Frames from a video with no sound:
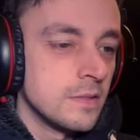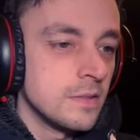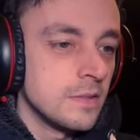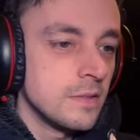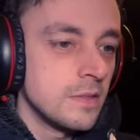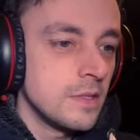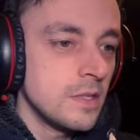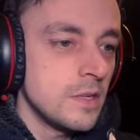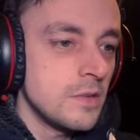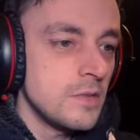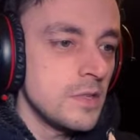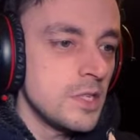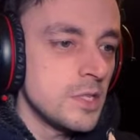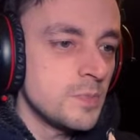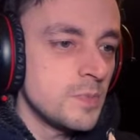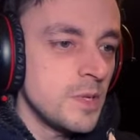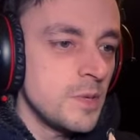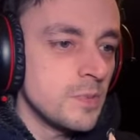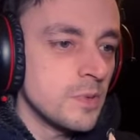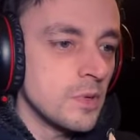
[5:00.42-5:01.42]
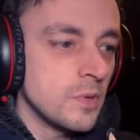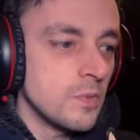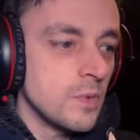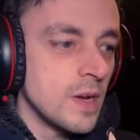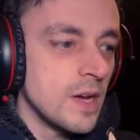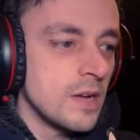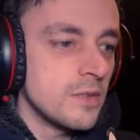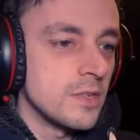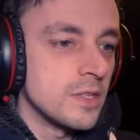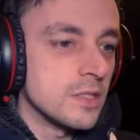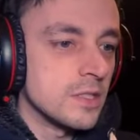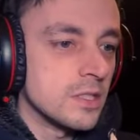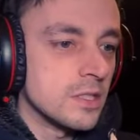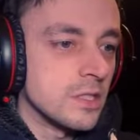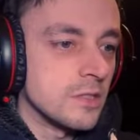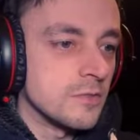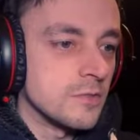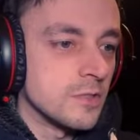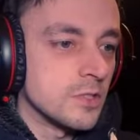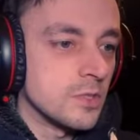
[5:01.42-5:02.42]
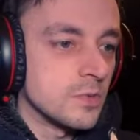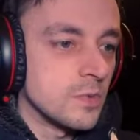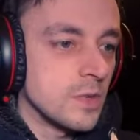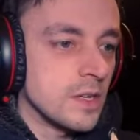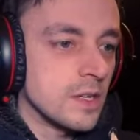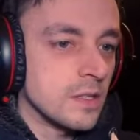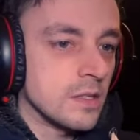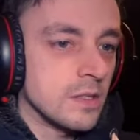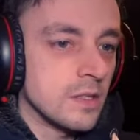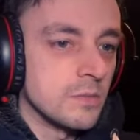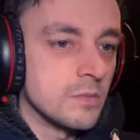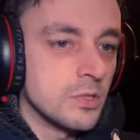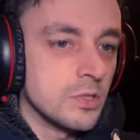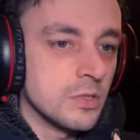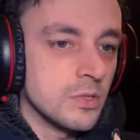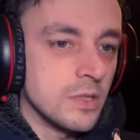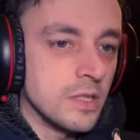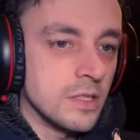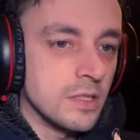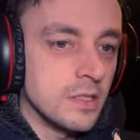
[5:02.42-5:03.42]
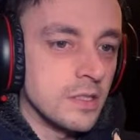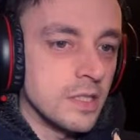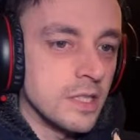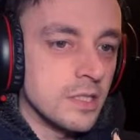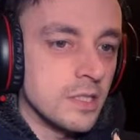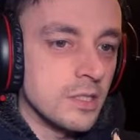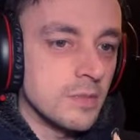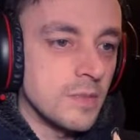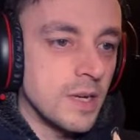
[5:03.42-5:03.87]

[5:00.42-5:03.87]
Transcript: You know, these people are wearing stuff as well. I'm sure I could get some